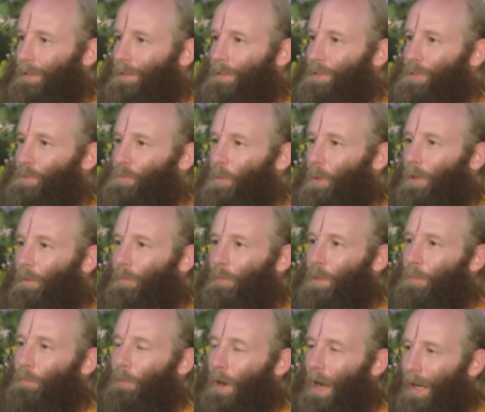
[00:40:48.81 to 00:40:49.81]
This is what
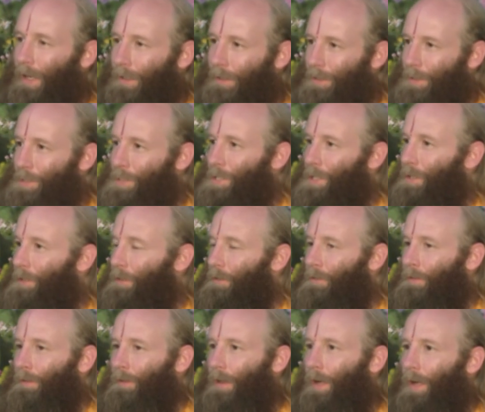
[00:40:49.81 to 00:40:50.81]
we practice
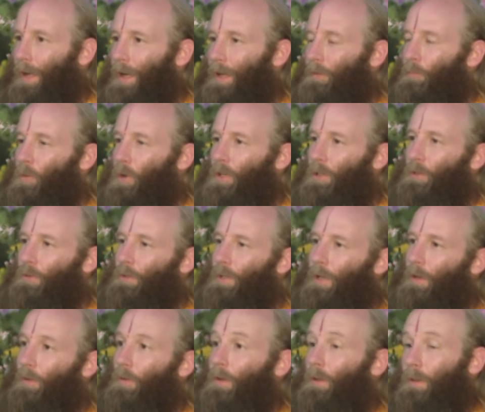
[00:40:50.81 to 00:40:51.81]
here, and what
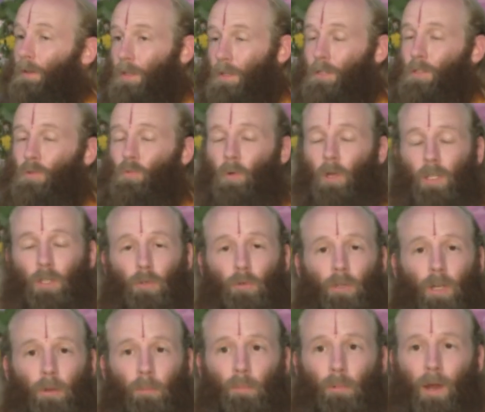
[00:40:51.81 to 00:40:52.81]
you
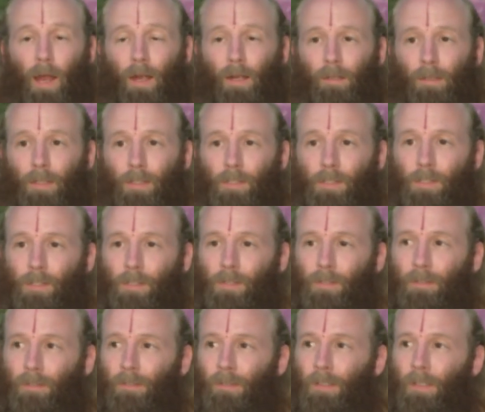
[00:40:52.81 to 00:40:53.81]
can practice